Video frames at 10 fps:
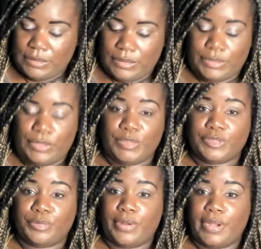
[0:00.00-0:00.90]
Don't be
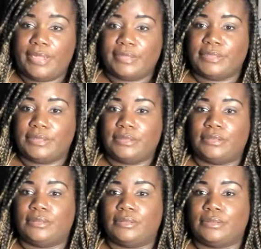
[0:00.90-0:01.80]
surprised.
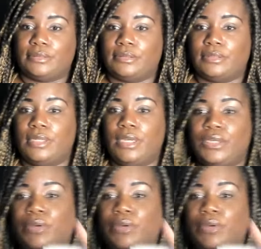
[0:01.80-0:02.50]
You